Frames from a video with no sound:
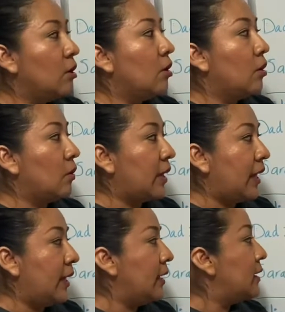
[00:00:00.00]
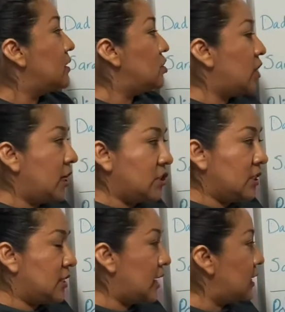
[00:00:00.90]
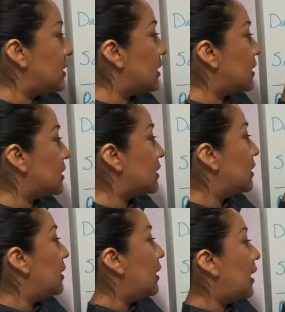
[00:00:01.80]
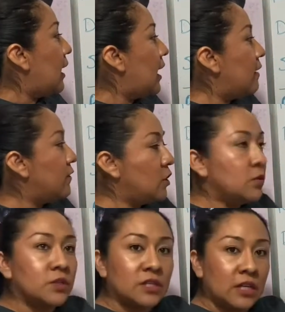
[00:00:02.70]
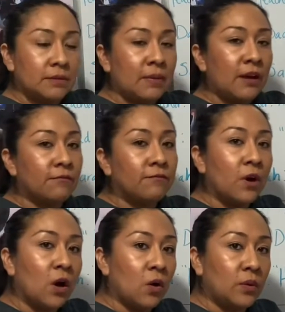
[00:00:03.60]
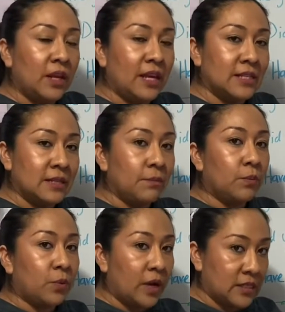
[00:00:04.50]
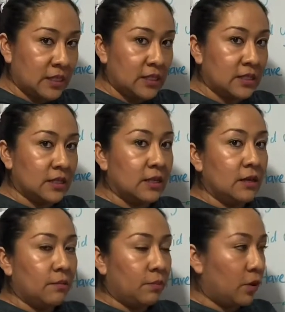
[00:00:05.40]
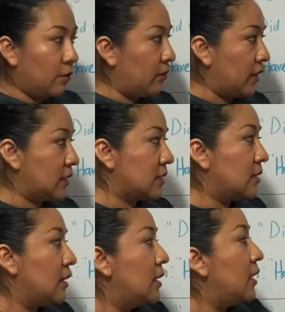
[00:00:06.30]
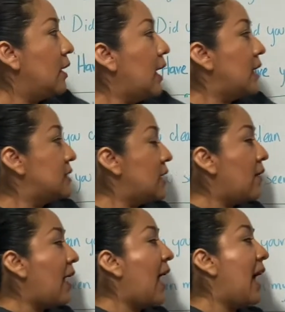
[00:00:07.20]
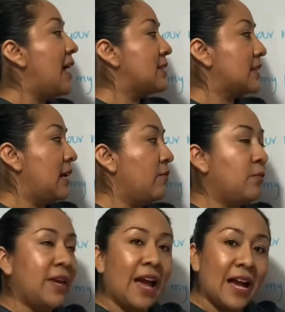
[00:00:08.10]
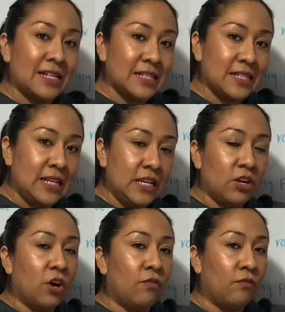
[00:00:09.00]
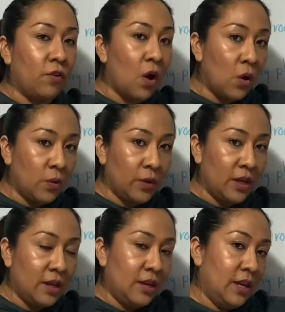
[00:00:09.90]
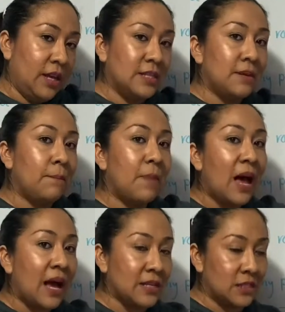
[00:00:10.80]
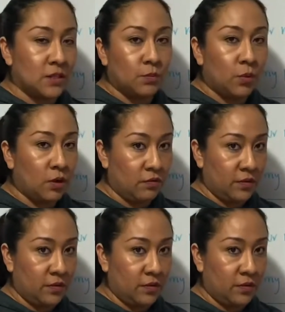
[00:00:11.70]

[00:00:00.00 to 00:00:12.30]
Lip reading: Okay, changing tenses. Have you seen my phone is in present perfect. Sarah asked if we had seen her phone is in past perfect.